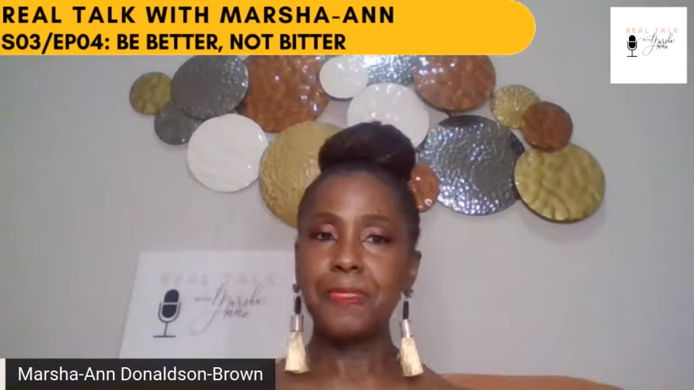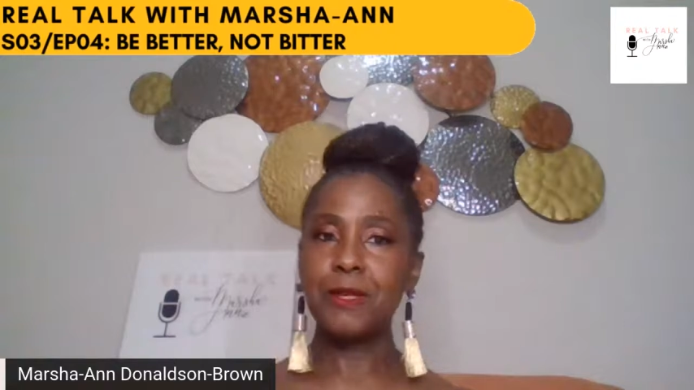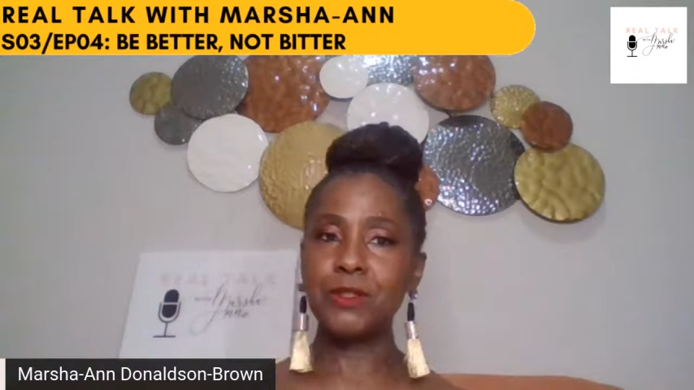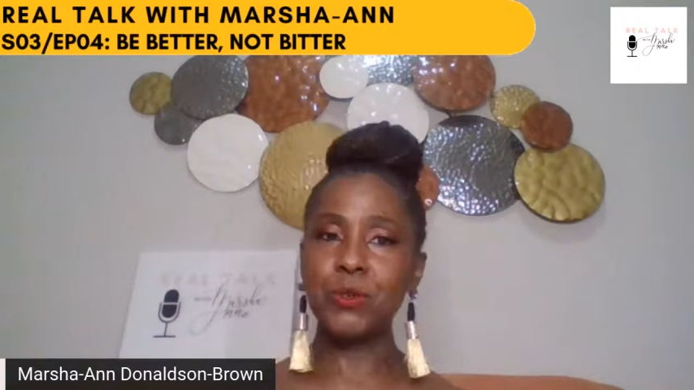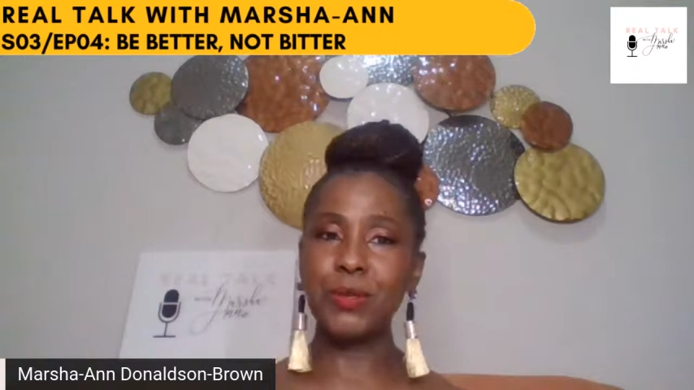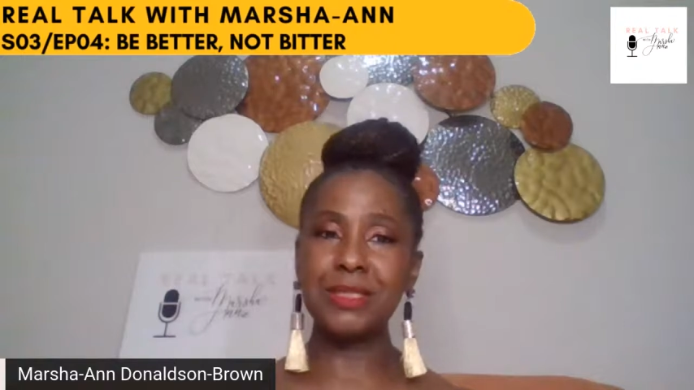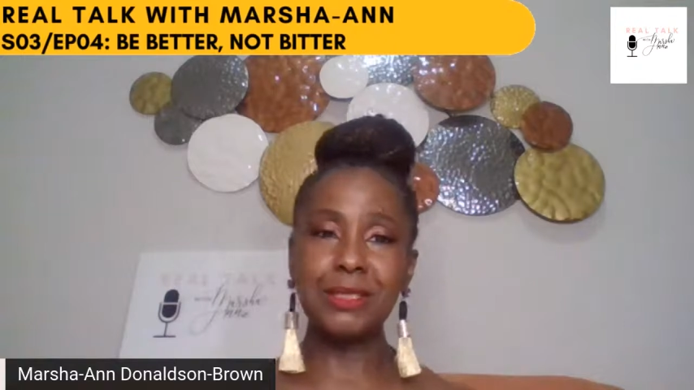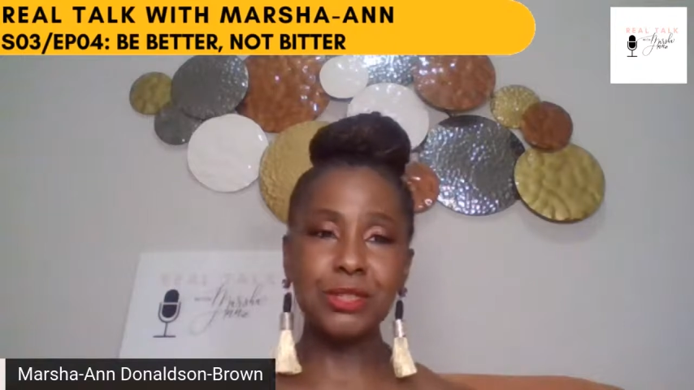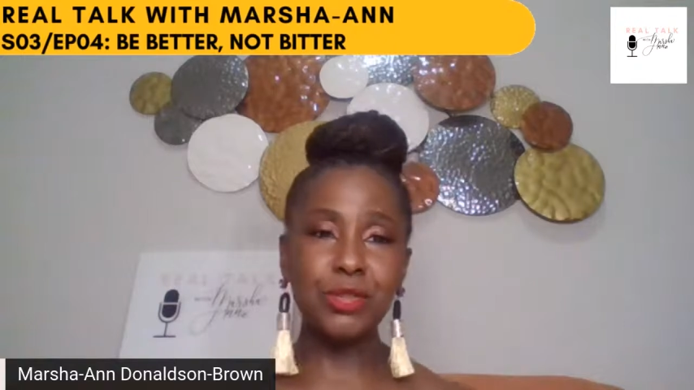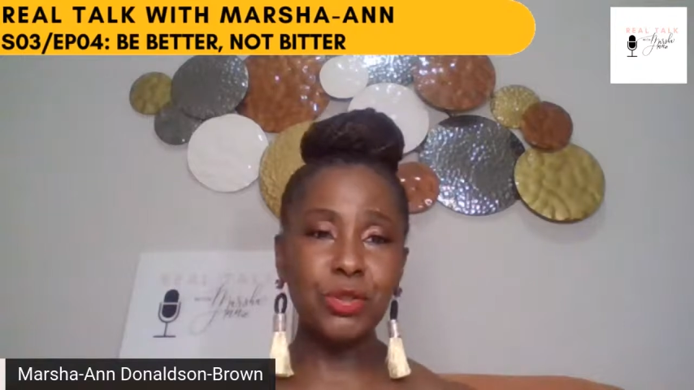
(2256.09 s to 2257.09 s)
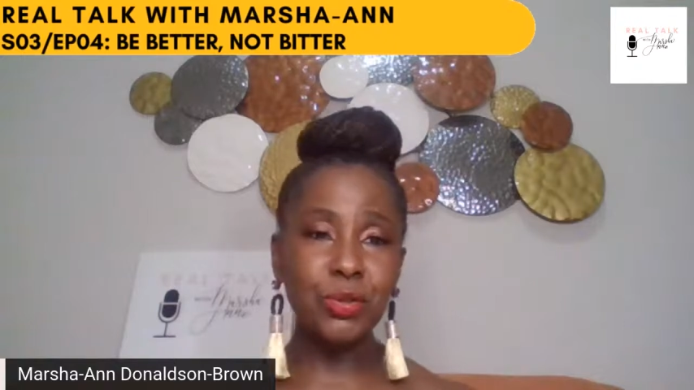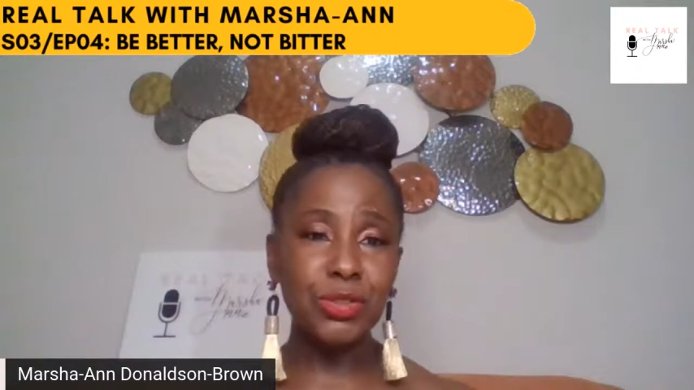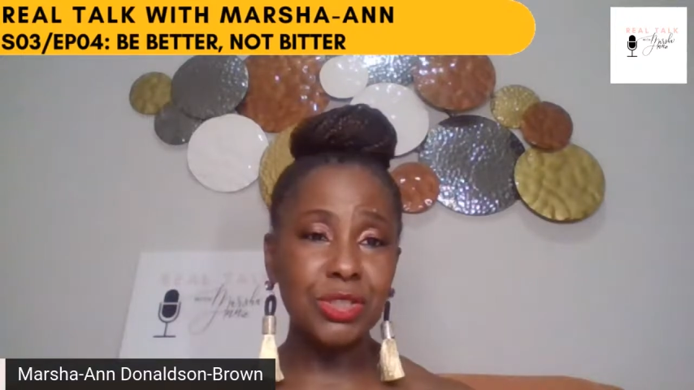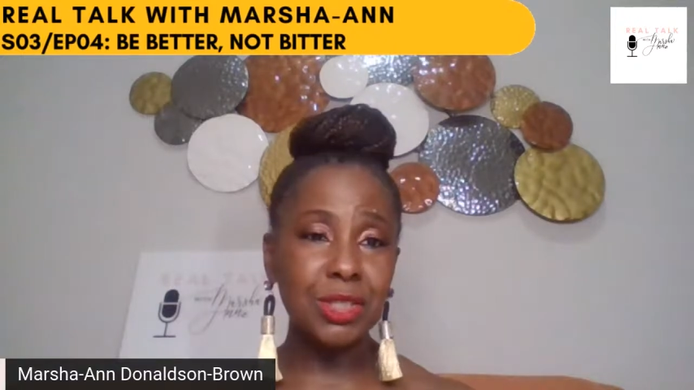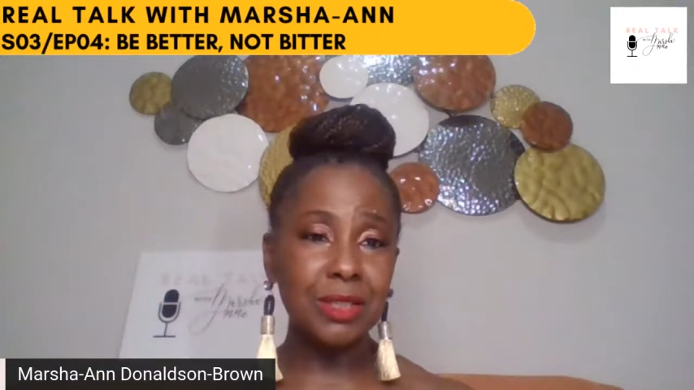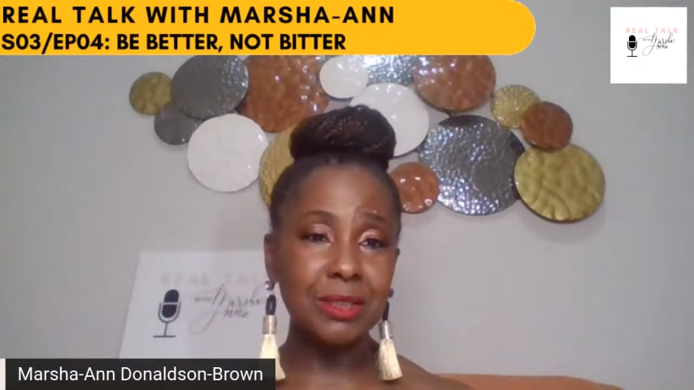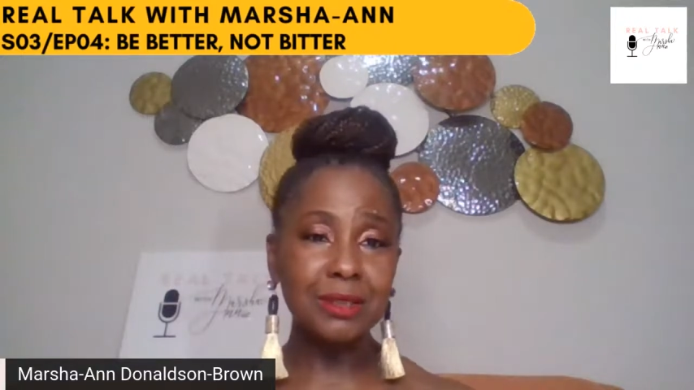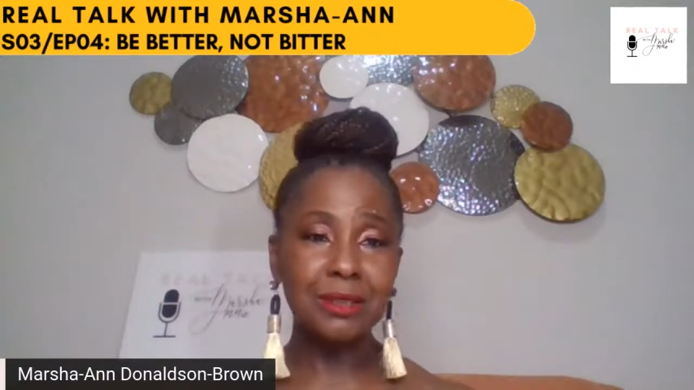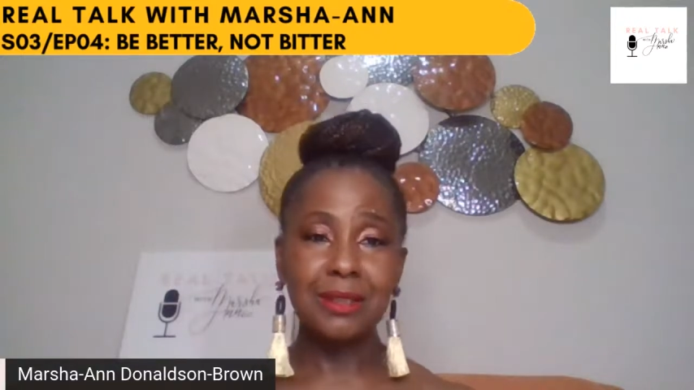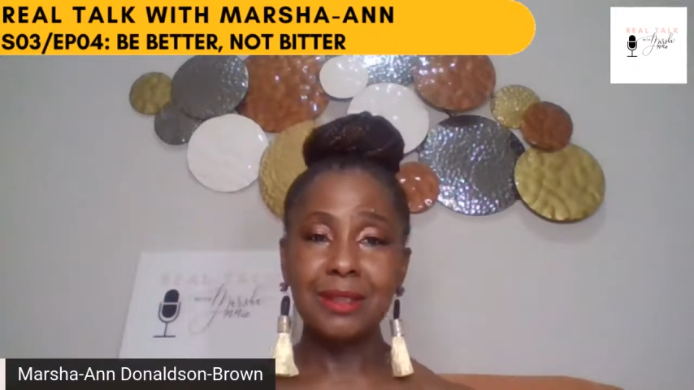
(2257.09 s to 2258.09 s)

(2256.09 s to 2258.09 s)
there's no institution,